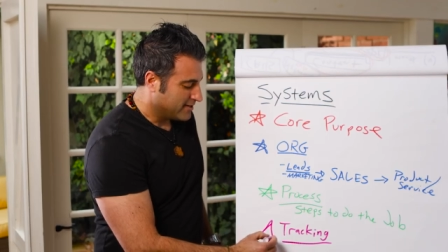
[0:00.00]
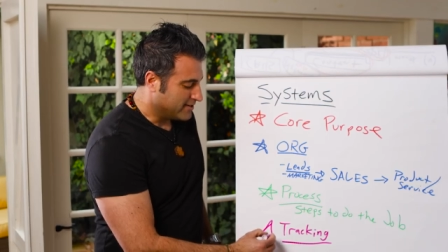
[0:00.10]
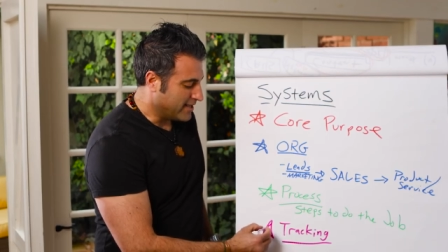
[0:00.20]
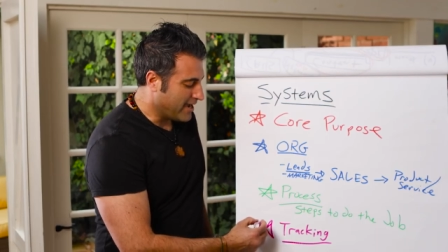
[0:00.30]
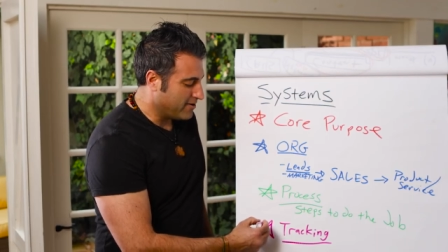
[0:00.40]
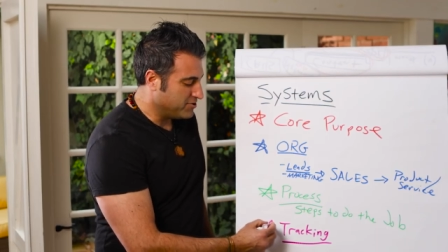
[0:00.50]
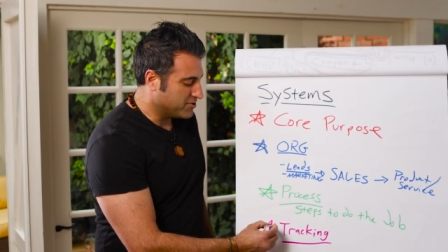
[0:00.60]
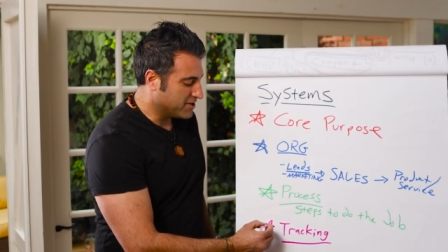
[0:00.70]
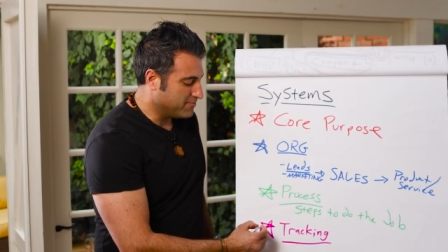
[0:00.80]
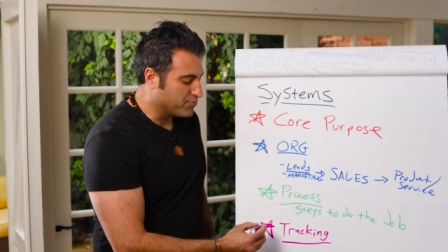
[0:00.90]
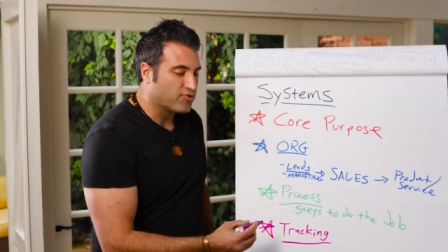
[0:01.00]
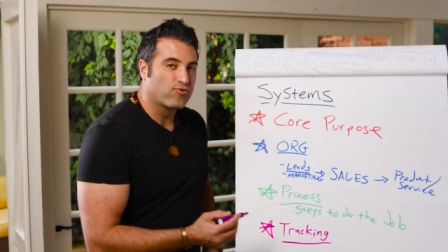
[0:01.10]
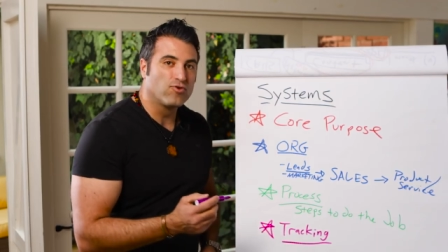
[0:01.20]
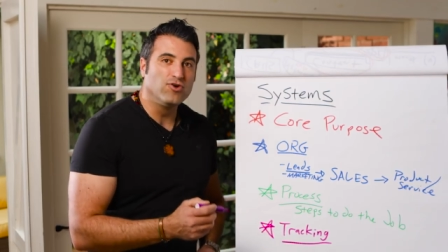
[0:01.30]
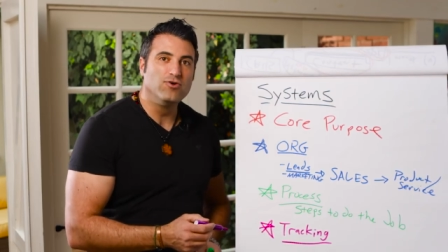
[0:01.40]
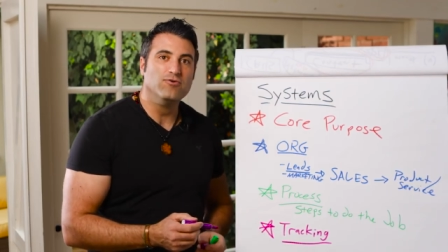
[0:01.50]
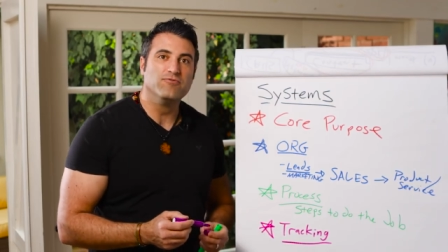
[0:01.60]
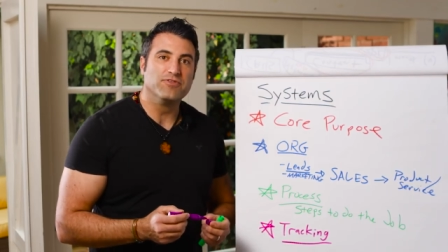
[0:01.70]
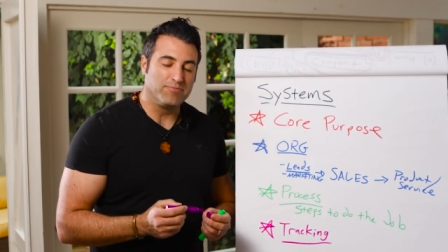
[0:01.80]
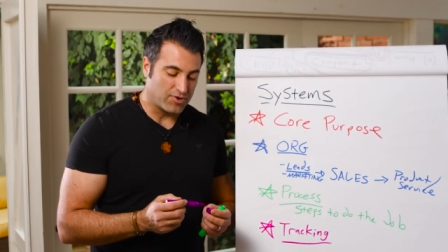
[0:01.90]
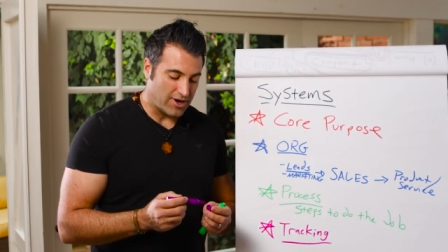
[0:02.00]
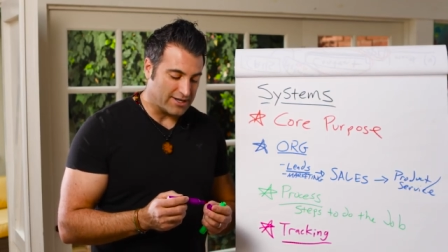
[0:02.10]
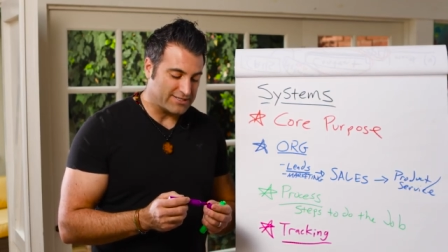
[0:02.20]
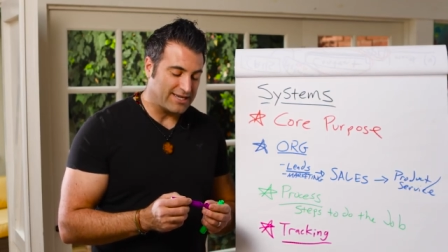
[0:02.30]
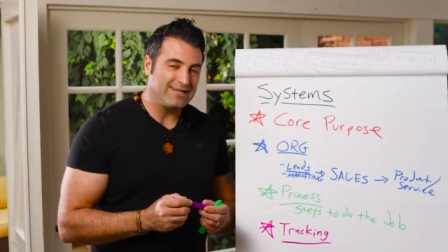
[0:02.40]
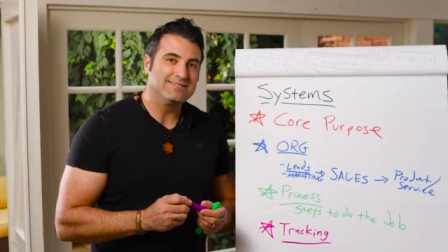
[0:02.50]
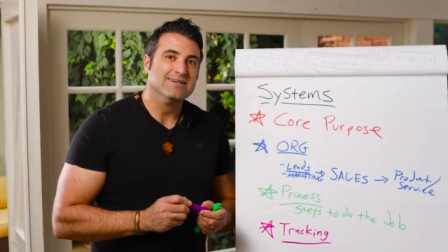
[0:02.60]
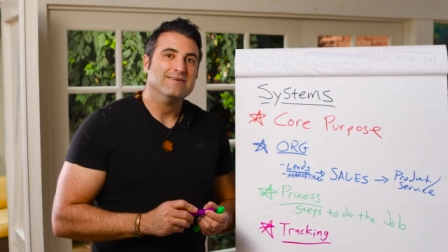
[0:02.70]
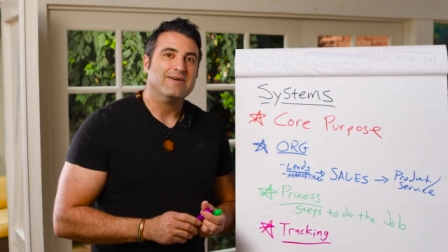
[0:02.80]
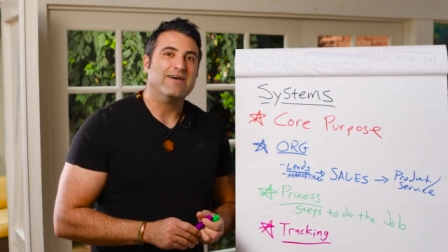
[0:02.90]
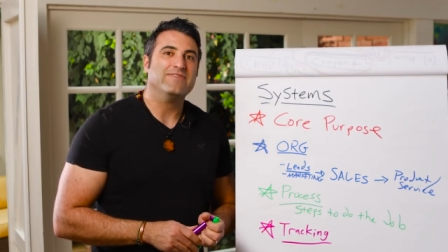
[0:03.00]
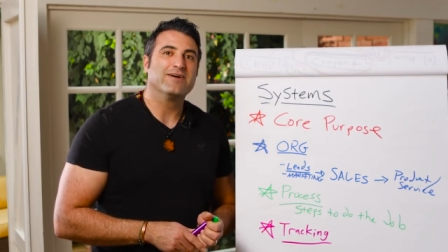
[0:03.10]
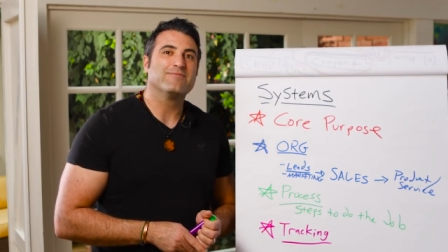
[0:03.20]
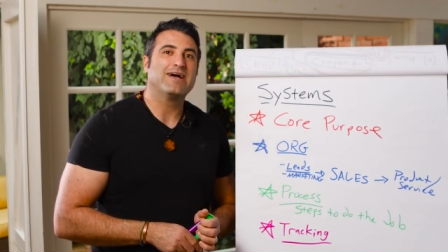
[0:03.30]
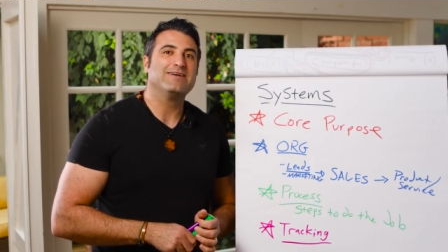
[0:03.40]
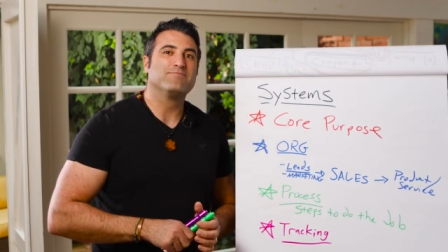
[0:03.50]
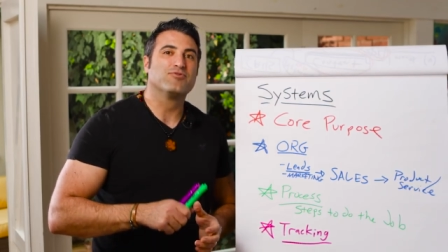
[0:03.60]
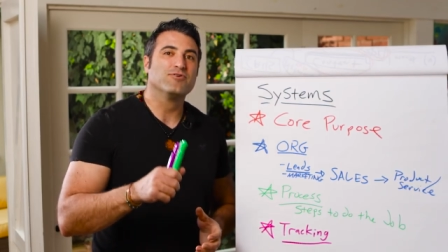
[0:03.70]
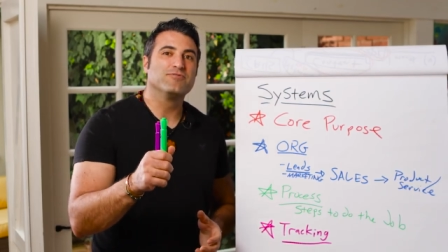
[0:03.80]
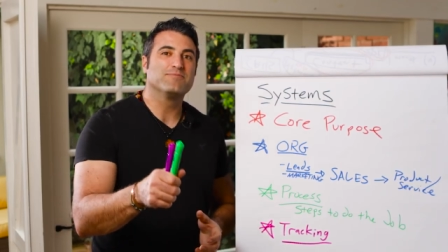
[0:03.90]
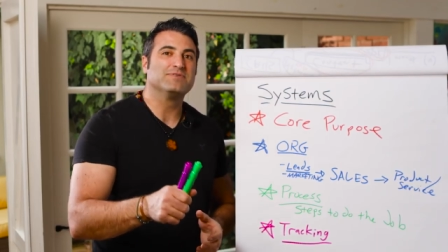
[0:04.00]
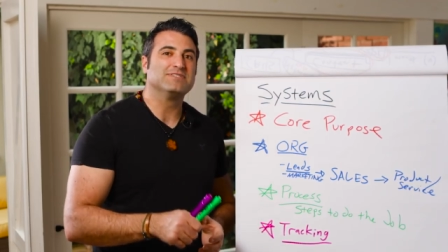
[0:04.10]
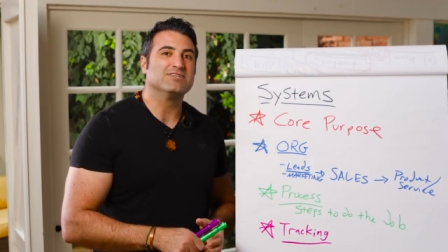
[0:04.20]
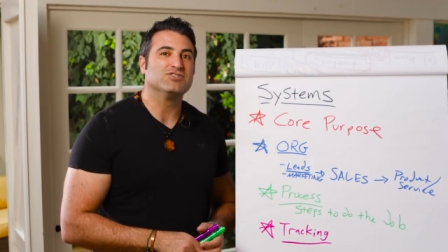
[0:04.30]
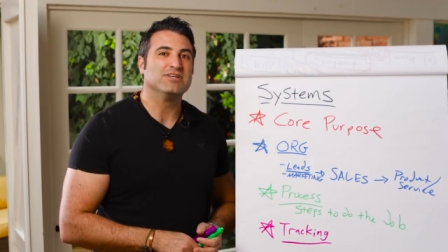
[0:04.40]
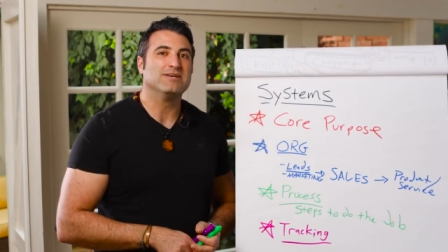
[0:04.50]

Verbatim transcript: now you can improve the process and thereby improve your position,